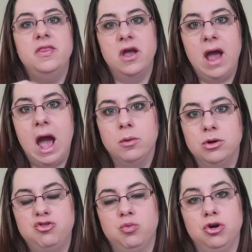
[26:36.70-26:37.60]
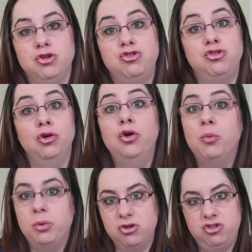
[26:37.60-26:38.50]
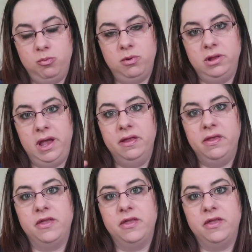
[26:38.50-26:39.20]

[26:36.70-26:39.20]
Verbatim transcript: their hours were super, super late.